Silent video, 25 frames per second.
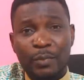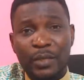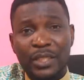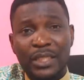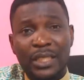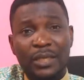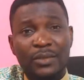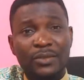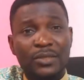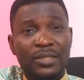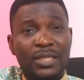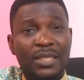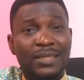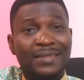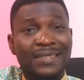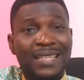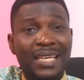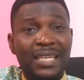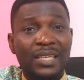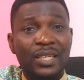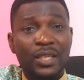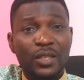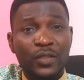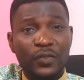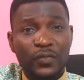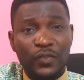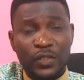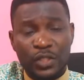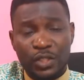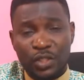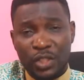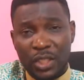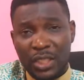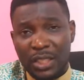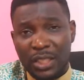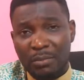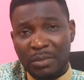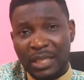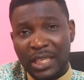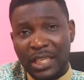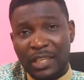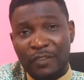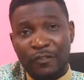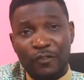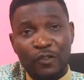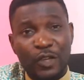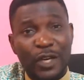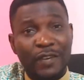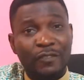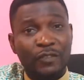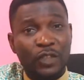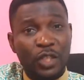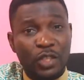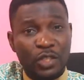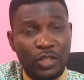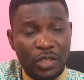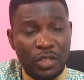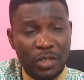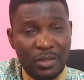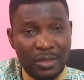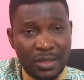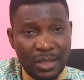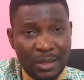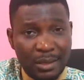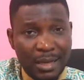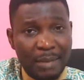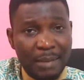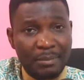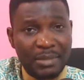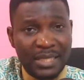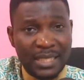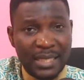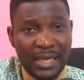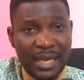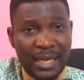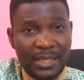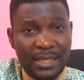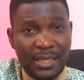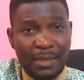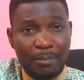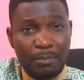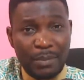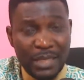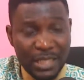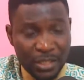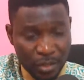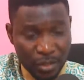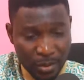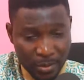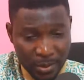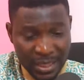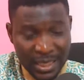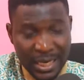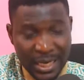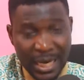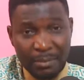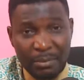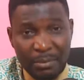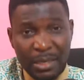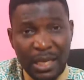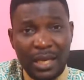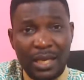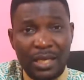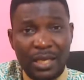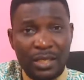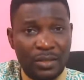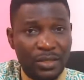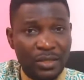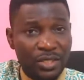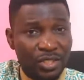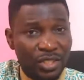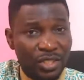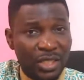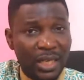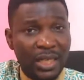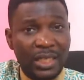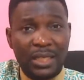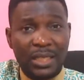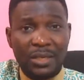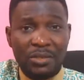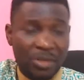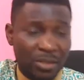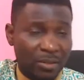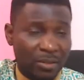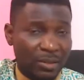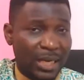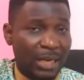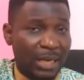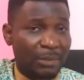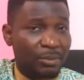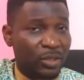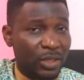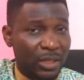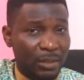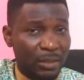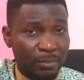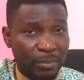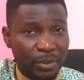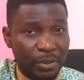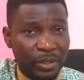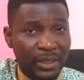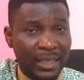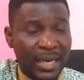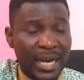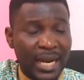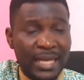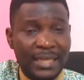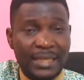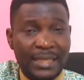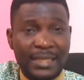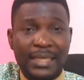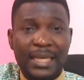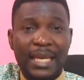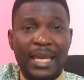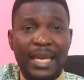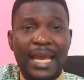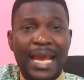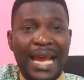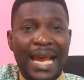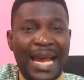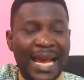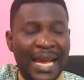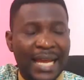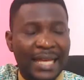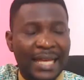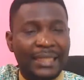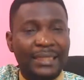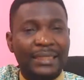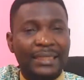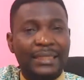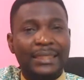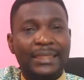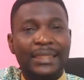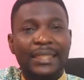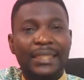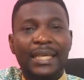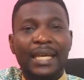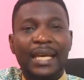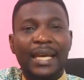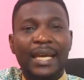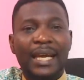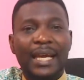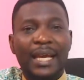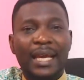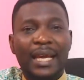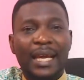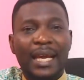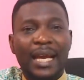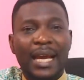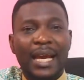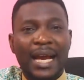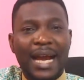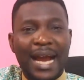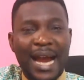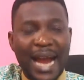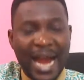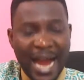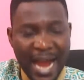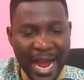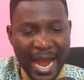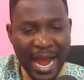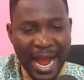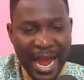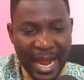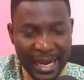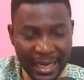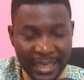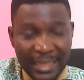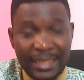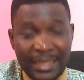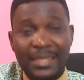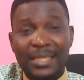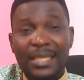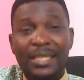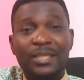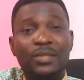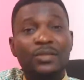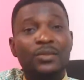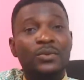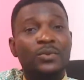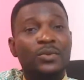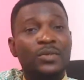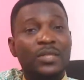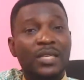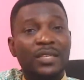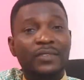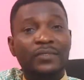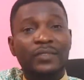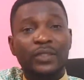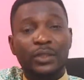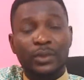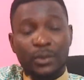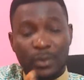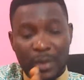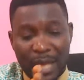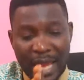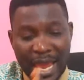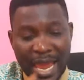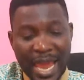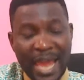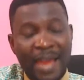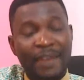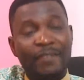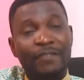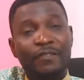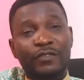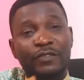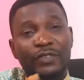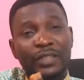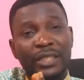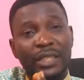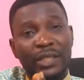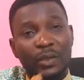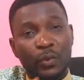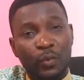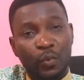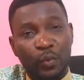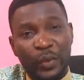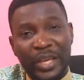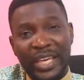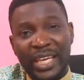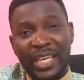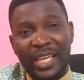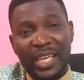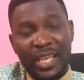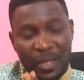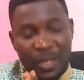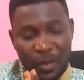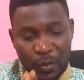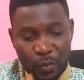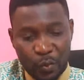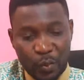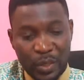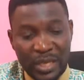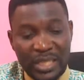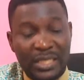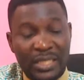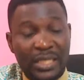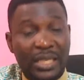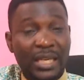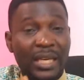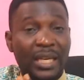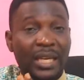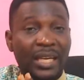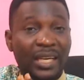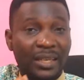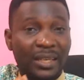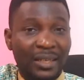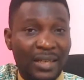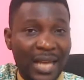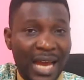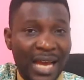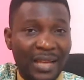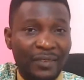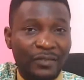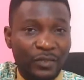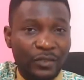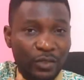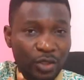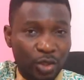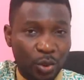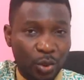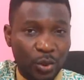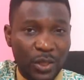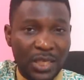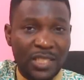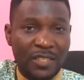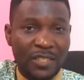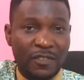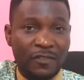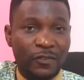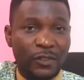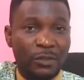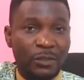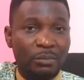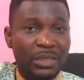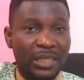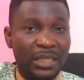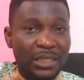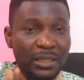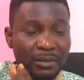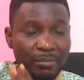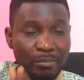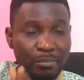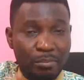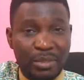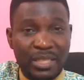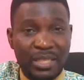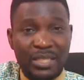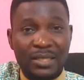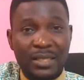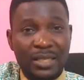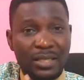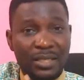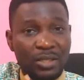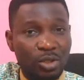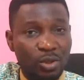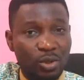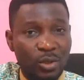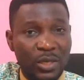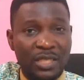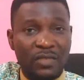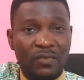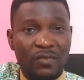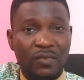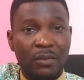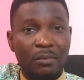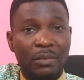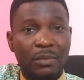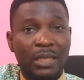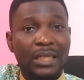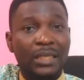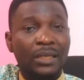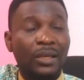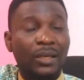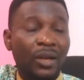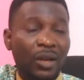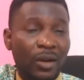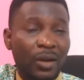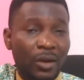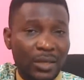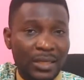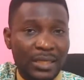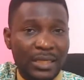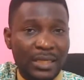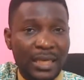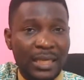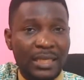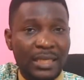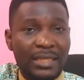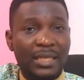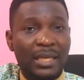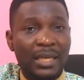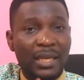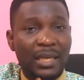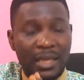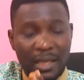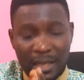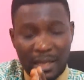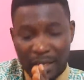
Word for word: point, I want to say thank you for joining me. If you have not subscribed yet, please subscribe to the channel, subscribe to the podcast, and I intend to serve you every week with life transforming, business transforming content,